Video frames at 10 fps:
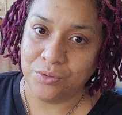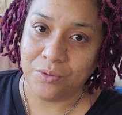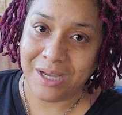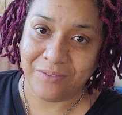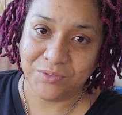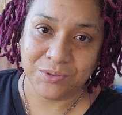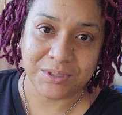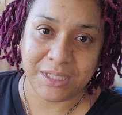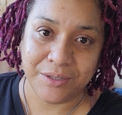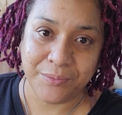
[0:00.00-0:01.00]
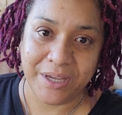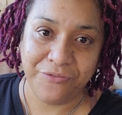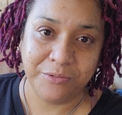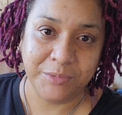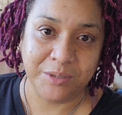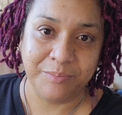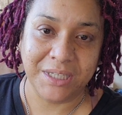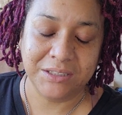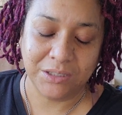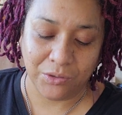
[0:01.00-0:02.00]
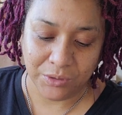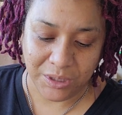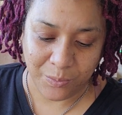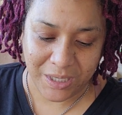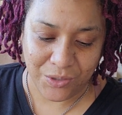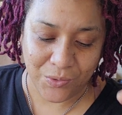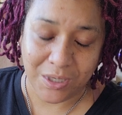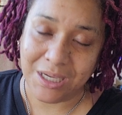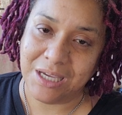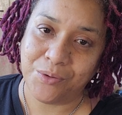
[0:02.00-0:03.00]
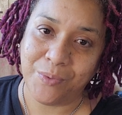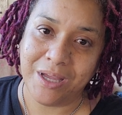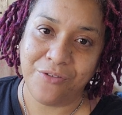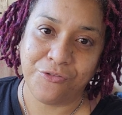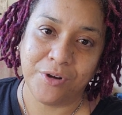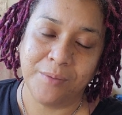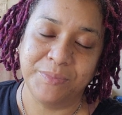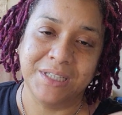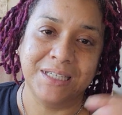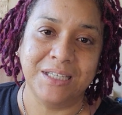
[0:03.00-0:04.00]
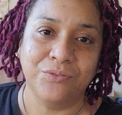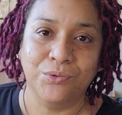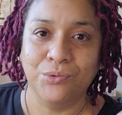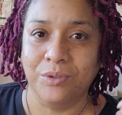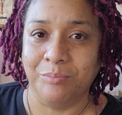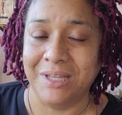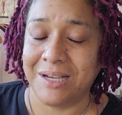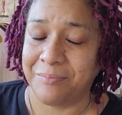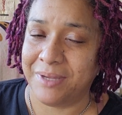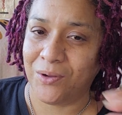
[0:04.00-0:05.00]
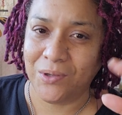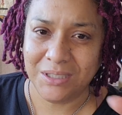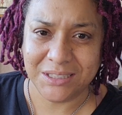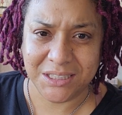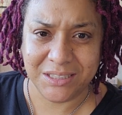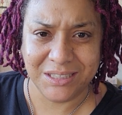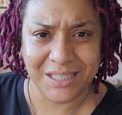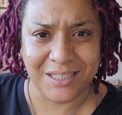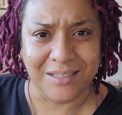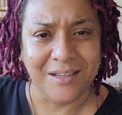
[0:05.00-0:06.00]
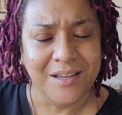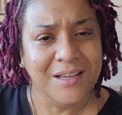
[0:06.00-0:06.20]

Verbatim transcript: You have to stay away from them. That's the only way you can get away from the evil, the black man, all this shit.